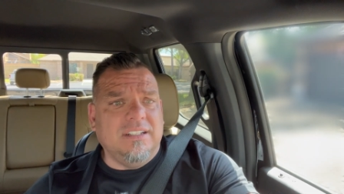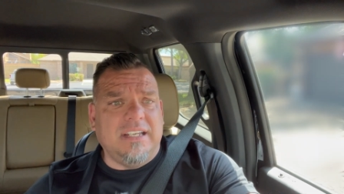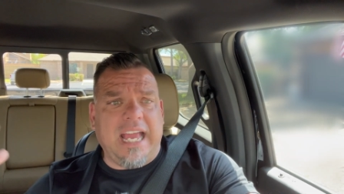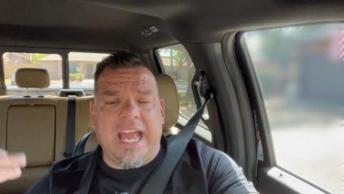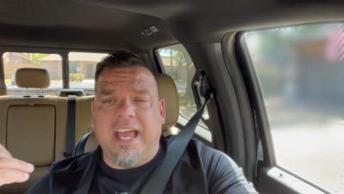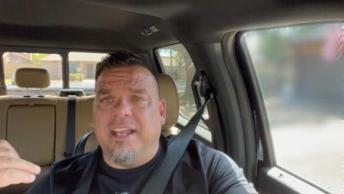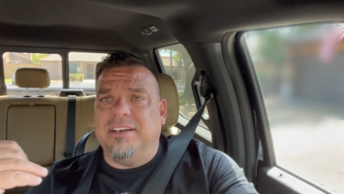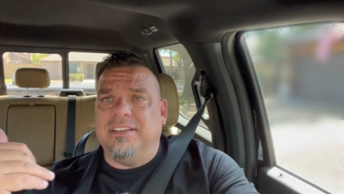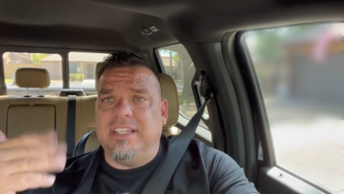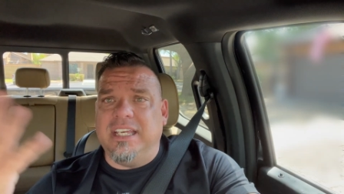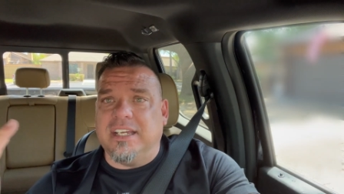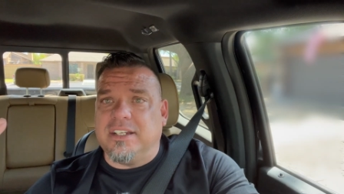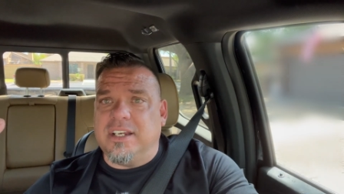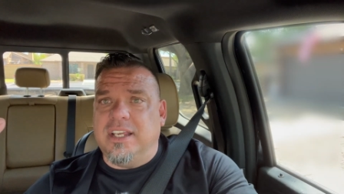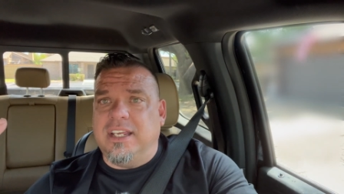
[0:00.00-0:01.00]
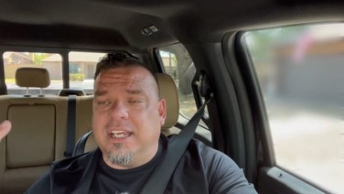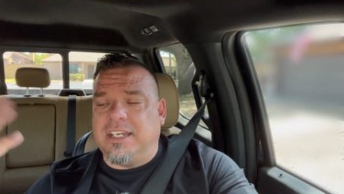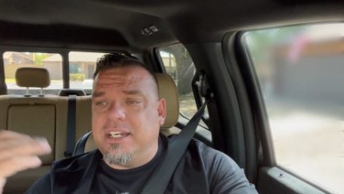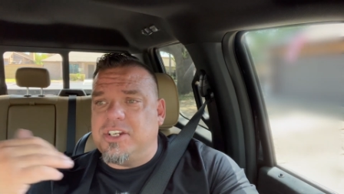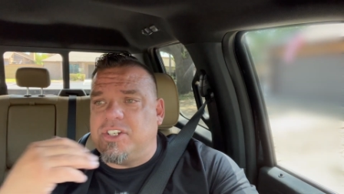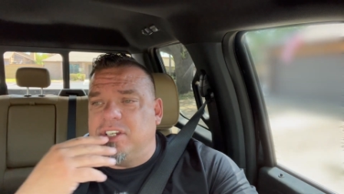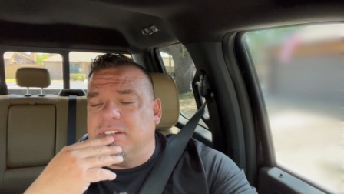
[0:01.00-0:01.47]
and the
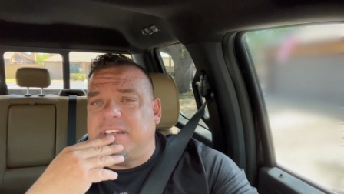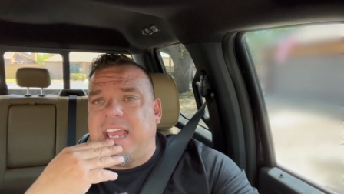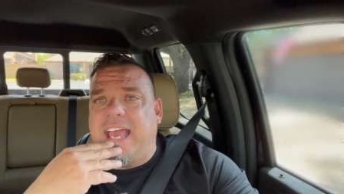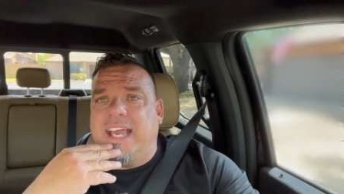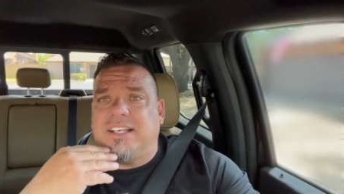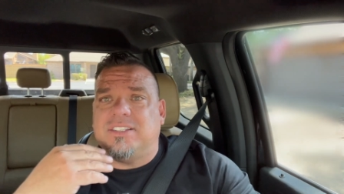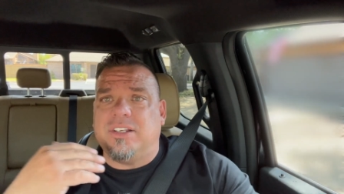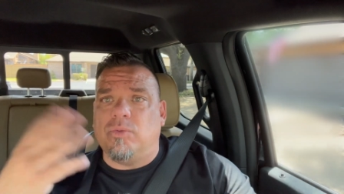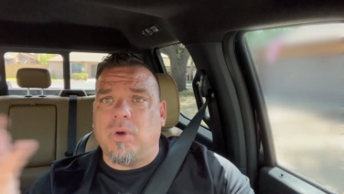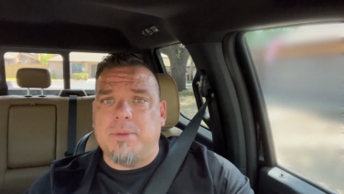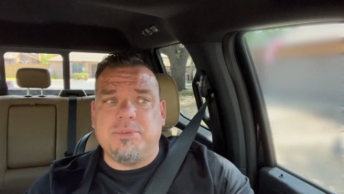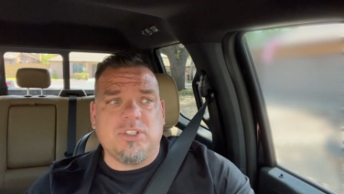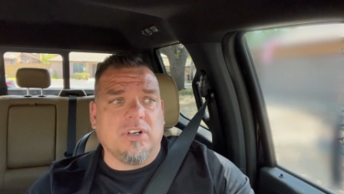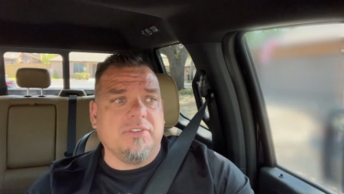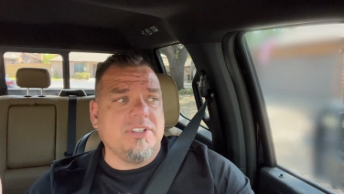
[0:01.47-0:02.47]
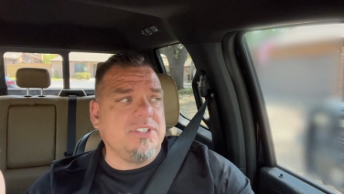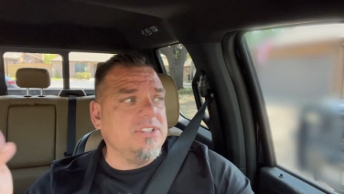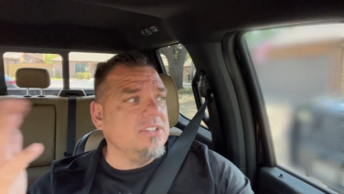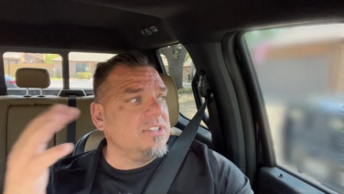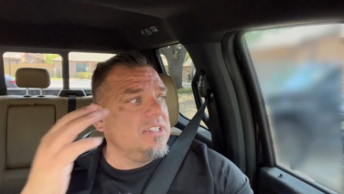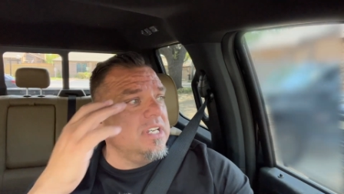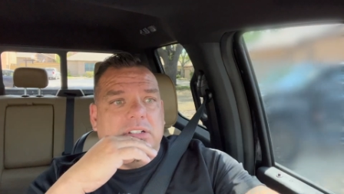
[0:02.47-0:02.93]
Ignition tags and web
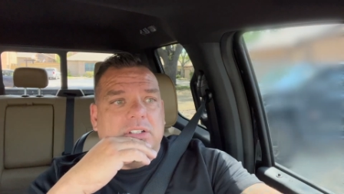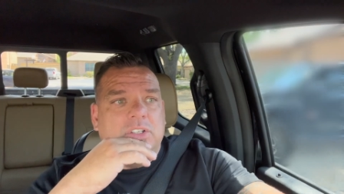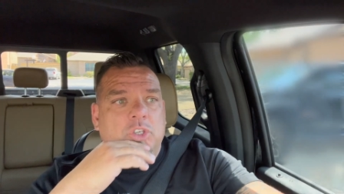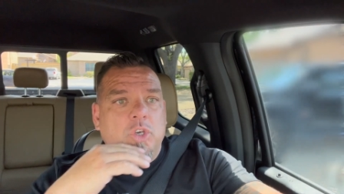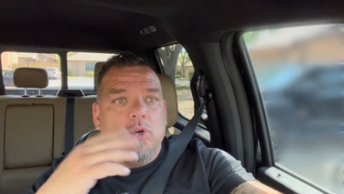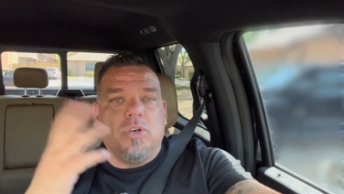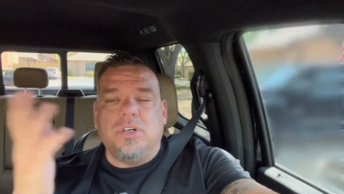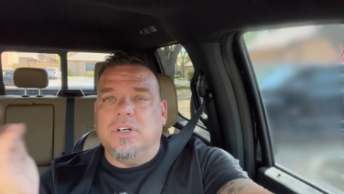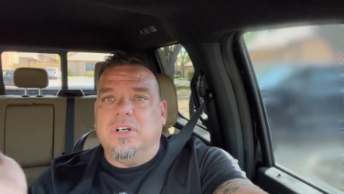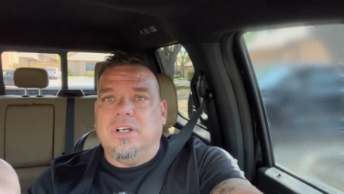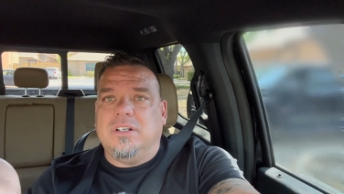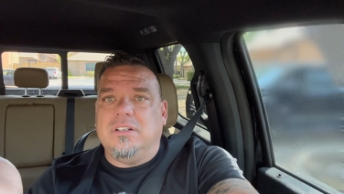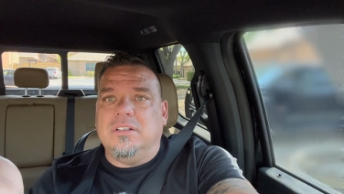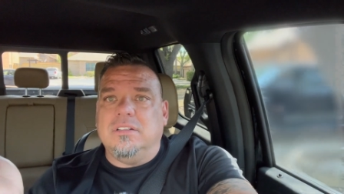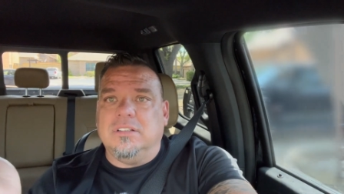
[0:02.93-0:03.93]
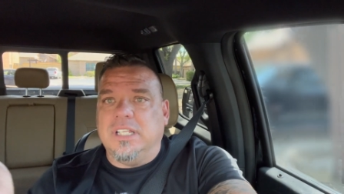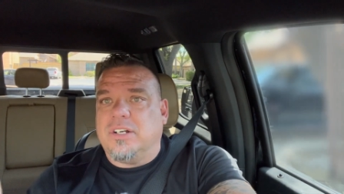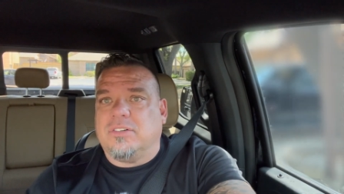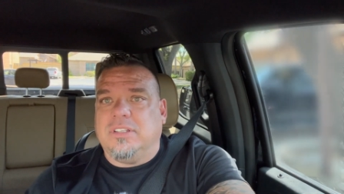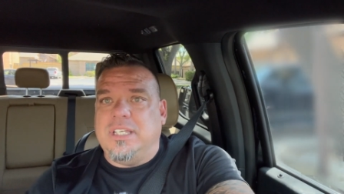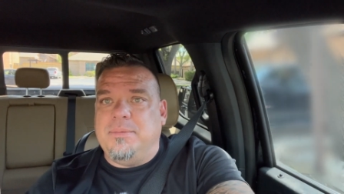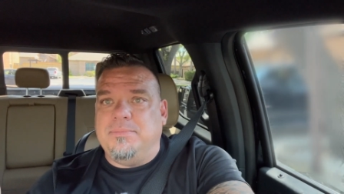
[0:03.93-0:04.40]
services you could
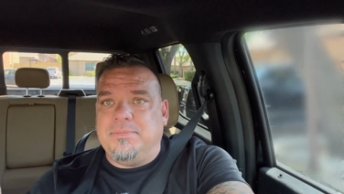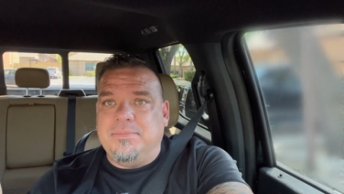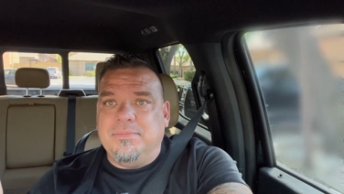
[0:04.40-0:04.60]
literally